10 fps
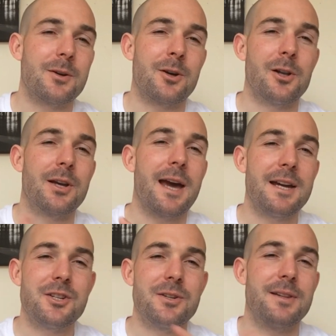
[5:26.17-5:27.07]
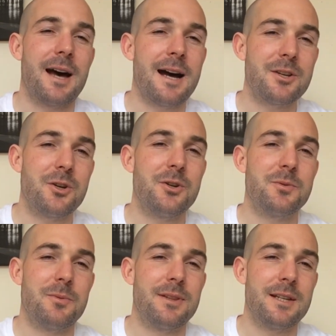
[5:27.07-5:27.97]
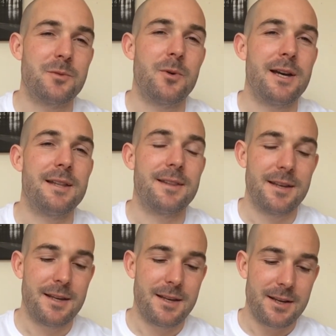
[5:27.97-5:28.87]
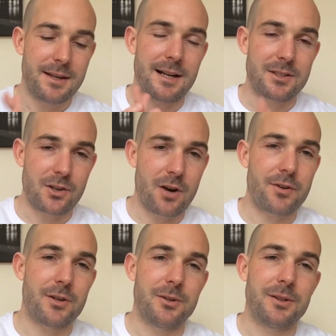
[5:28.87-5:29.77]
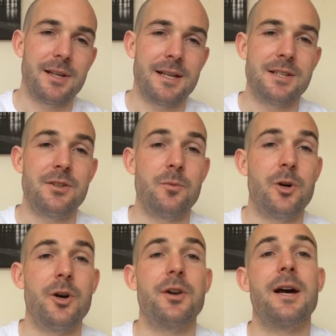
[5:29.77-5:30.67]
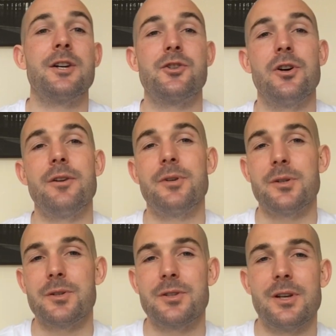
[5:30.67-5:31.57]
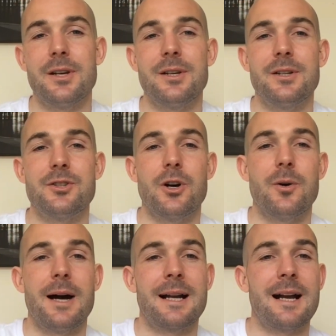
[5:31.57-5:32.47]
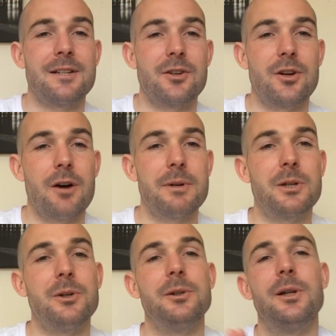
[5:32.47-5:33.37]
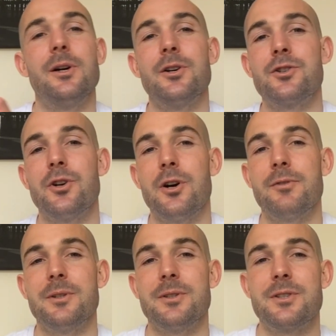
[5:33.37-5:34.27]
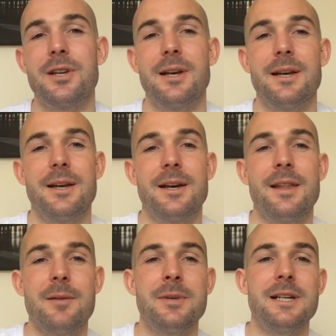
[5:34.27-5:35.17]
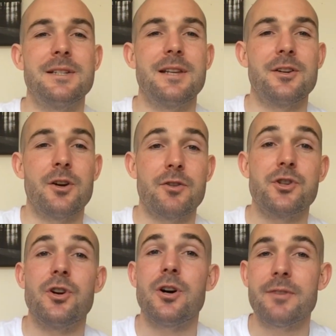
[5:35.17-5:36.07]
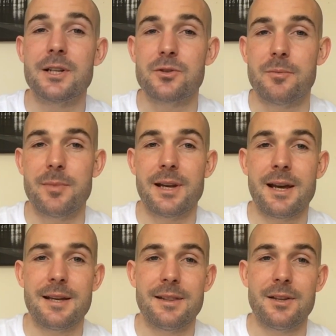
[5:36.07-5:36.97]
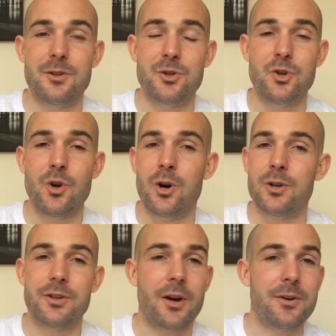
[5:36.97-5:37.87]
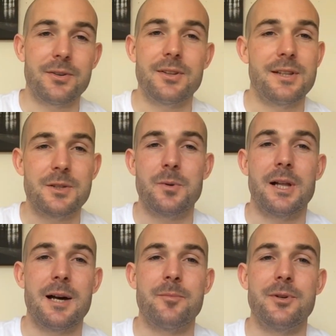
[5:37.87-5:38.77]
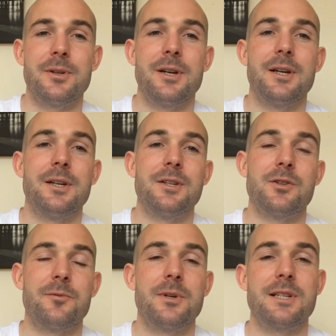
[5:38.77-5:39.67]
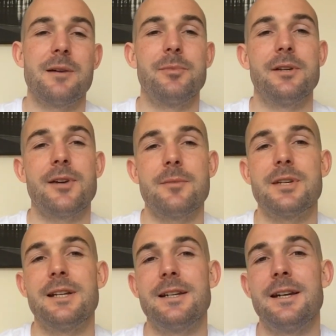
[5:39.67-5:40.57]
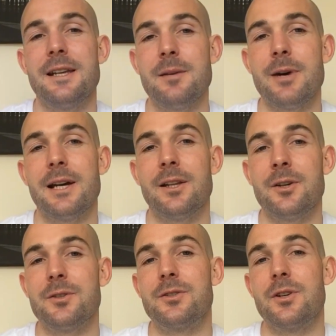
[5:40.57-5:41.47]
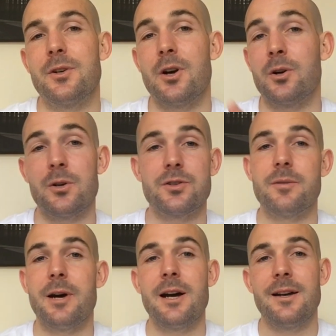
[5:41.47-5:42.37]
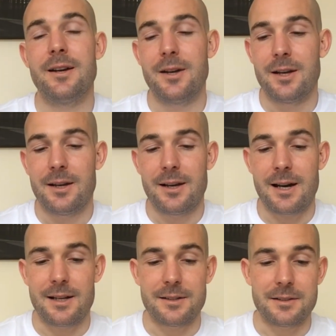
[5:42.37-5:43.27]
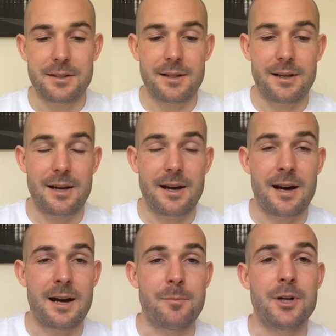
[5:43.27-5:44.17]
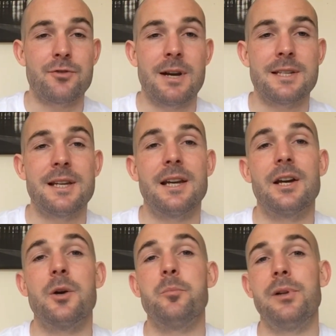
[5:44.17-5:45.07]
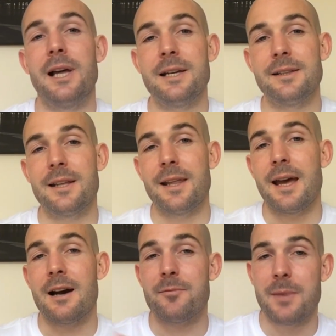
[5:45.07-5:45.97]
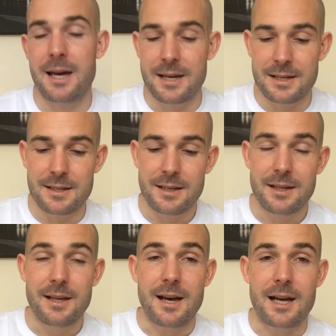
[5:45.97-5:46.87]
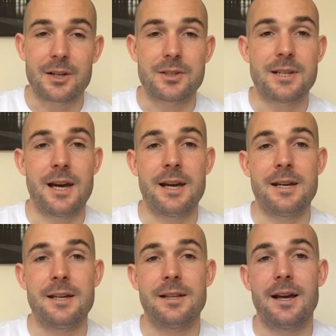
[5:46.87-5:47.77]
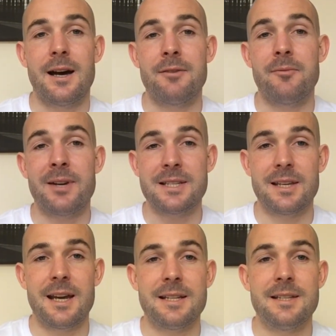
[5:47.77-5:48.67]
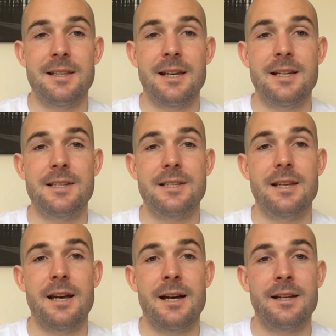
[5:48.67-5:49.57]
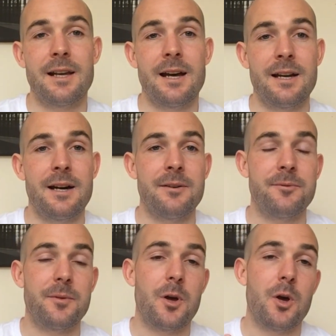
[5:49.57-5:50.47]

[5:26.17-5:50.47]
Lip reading: collocation that I use with categorical is the word assurance. So a categorical assurance. And that means that you're assuring somebody that there's no doubt that this will happen. So for example, if I'm sending an email out to a customer and I'm addressing a complaint that they have made, I could say, I've investigated this and I have